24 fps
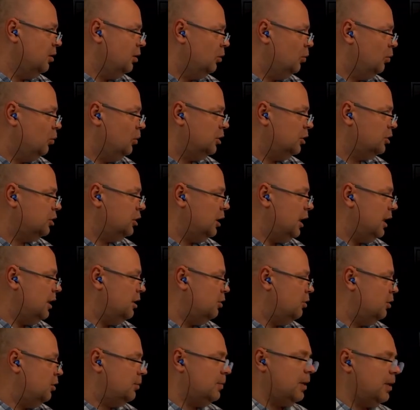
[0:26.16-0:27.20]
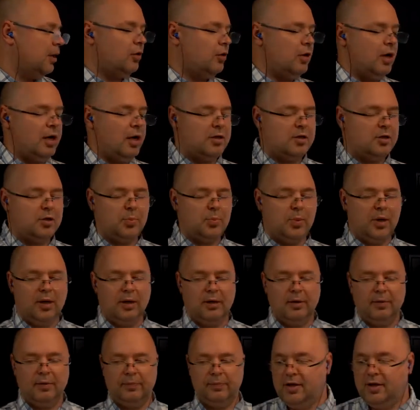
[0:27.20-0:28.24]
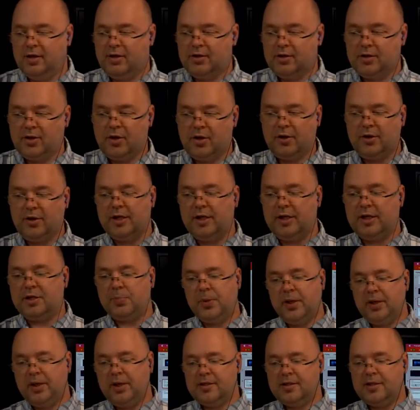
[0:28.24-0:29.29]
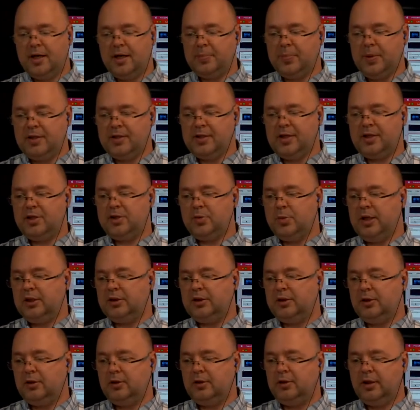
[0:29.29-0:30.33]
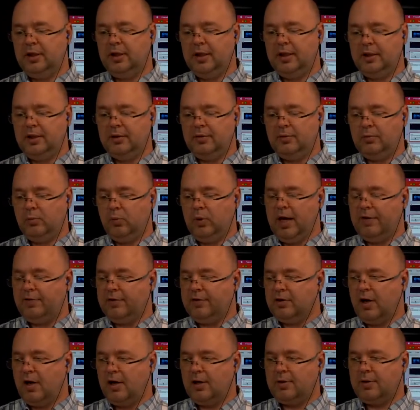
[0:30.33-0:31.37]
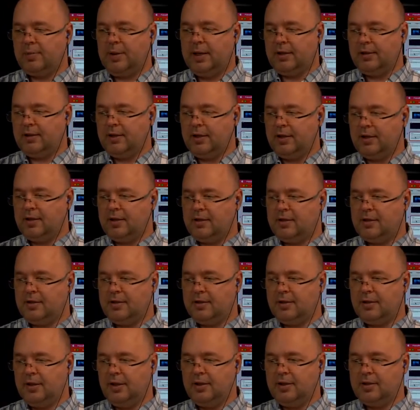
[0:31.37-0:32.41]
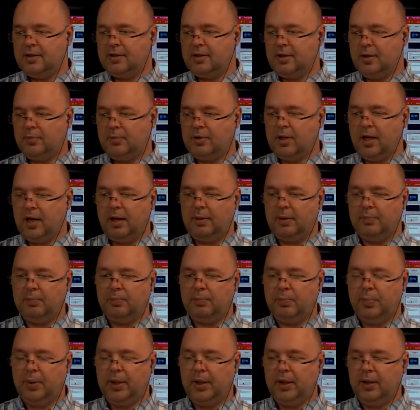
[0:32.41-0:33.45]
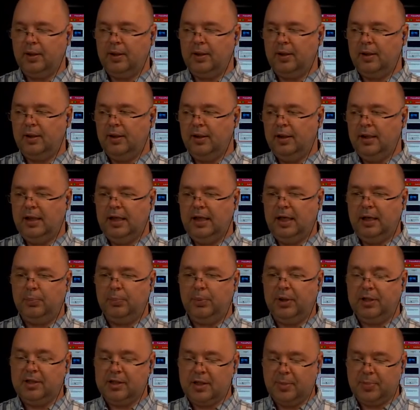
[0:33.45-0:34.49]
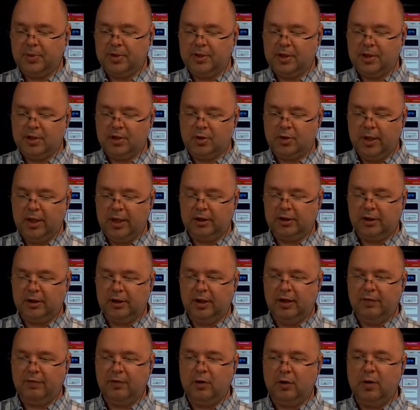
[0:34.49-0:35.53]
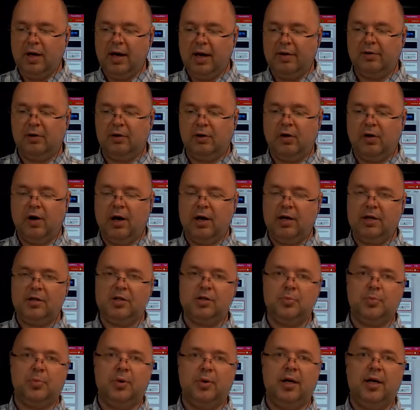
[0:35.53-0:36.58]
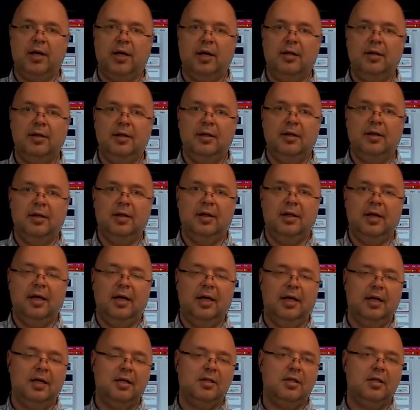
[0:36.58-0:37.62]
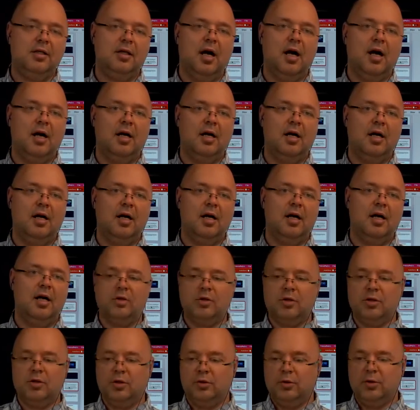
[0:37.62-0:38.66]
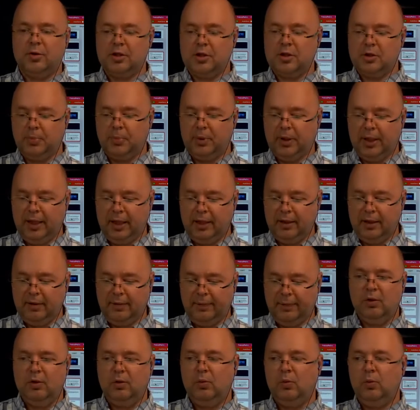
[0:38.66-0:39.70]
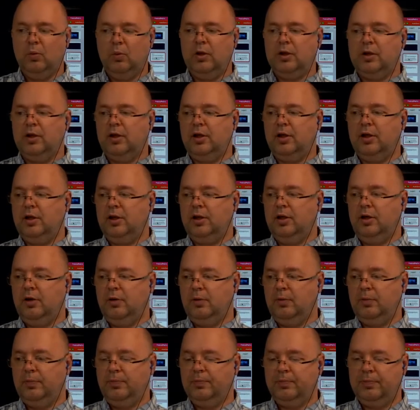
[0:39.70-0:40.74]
What should I do with my credit spread? So this brings up a situation. We haven't talked about this in some time, but it brings up a situation. If you have a credit spread and a stock goes through a split, what do you do?